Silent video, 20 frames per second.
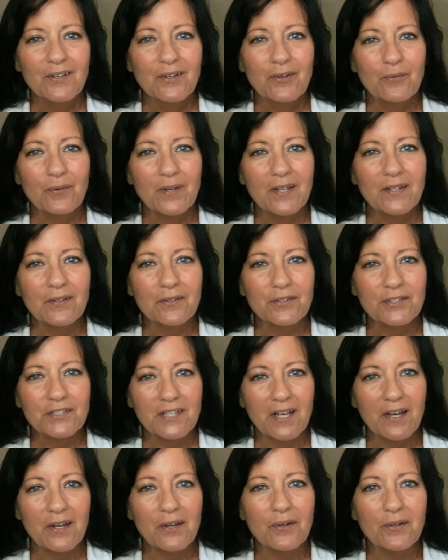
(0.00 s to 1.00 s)
ring their
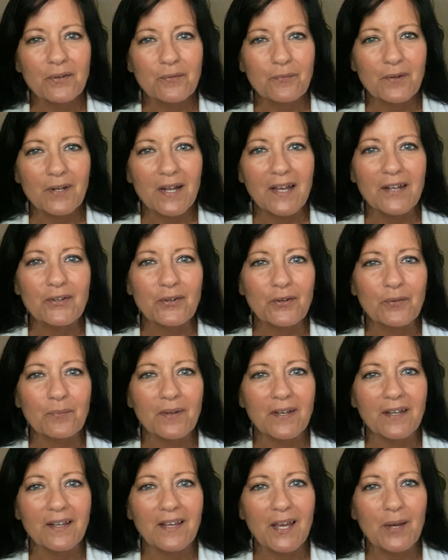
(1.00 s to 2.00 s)
siren when I turn
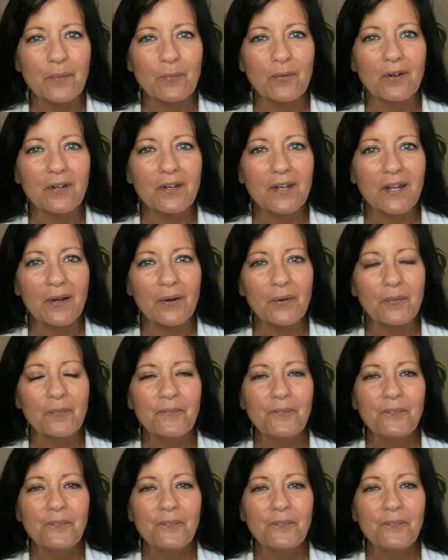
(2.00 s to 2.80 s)
my camera on now.